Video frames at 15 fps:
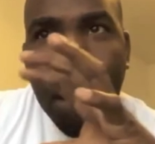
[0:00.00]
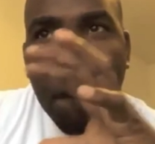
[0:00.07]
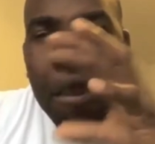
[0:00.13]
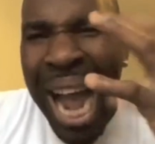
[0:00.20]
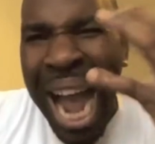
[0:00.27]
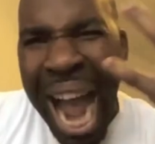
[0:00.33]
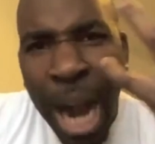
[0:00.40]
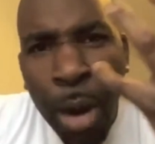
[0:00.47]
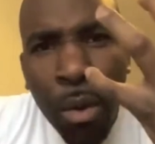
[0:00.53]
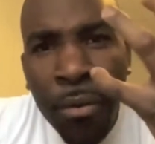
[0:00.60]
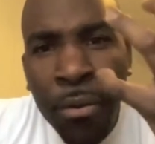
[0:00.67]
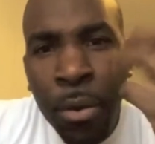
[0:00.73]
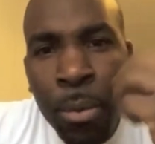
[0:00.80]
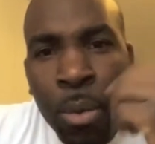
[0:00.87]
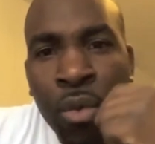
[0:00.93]

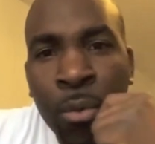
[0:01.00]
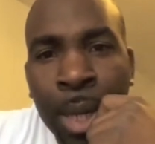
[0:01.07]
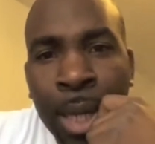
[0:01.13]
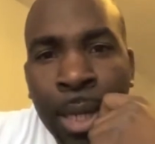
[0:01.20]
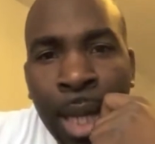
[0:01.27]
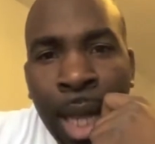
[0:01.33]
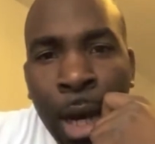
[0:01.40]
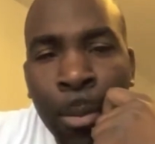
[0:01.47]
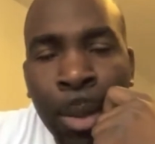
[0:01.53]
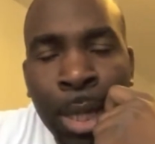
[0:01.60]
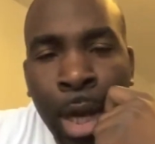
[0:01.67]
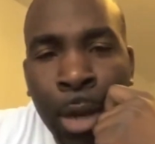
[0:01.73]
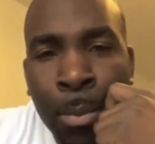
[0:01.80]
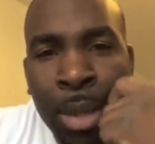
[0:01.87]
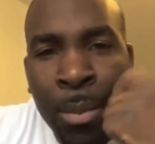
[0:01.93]
powerful movement helping
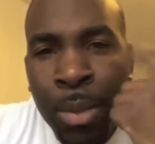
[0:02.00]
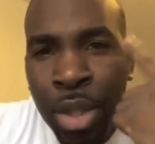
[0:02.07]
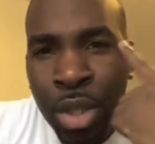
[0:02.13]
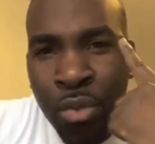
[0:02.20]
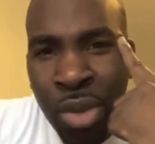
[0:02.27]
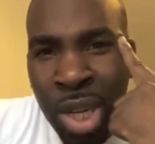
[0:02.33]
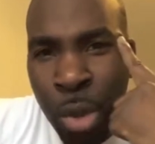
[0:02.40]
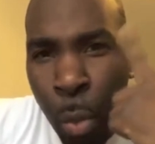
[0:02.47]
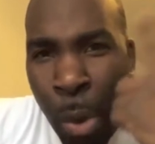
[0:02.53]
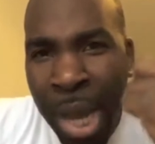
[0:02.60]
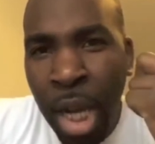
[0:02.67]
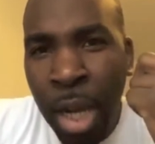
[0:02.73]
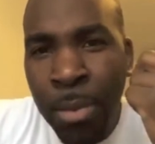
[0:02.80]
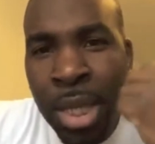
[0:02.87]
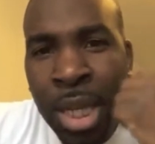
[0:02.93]
young people just really
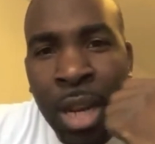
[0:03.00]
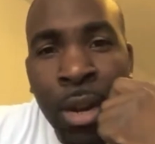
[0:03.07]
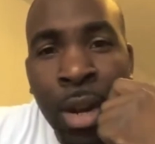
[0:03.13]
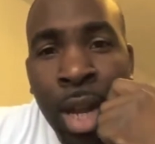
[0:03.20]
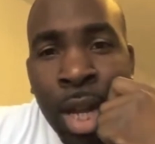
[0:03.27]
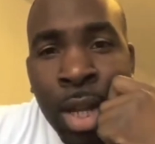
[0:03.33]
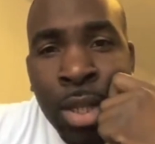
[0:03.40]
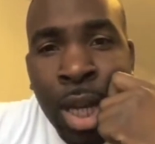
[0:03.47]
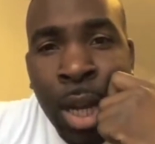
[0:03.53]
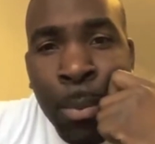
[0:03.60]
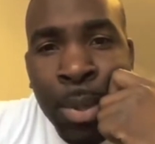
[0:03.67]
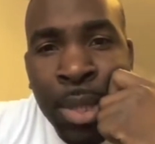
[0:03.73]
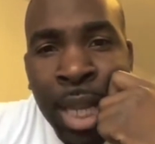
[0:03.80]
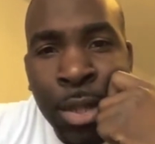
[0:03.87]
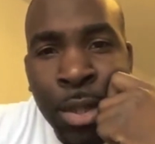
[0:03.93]
wake up to their to their
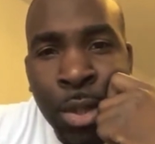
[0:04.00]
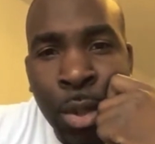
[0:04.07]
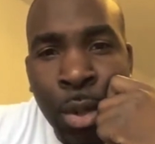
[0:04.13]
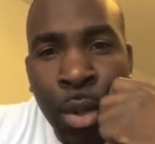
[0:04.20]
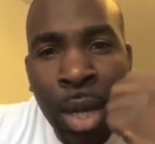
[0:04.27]
potential.